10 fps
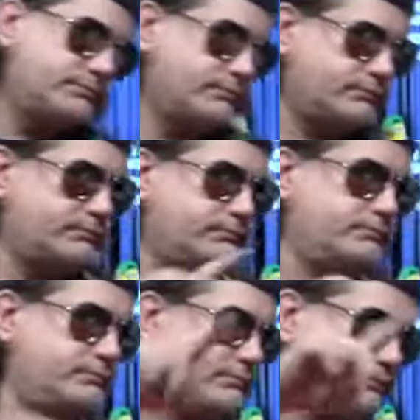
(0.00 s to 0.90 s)

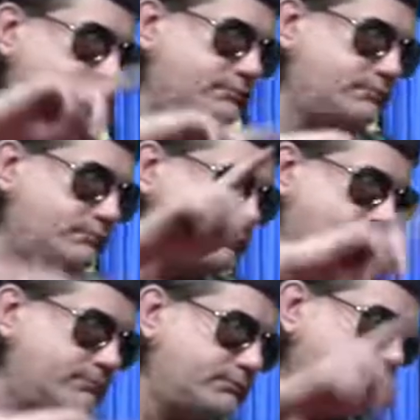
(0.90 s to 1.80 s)

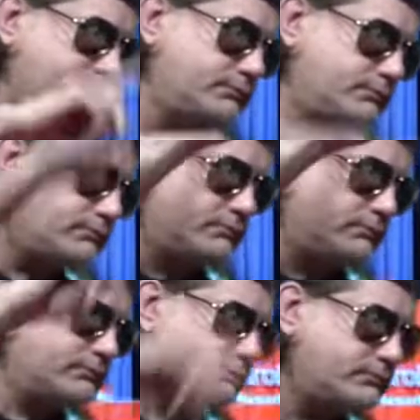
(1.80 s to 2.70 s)

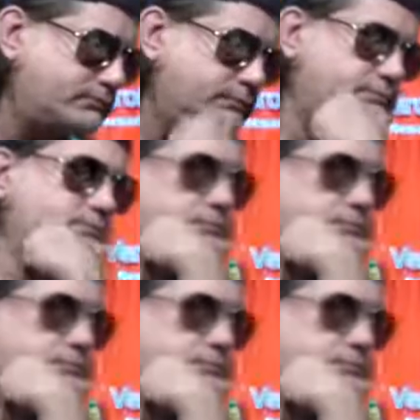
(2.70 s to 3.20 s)
No words are spoken by the person on screen.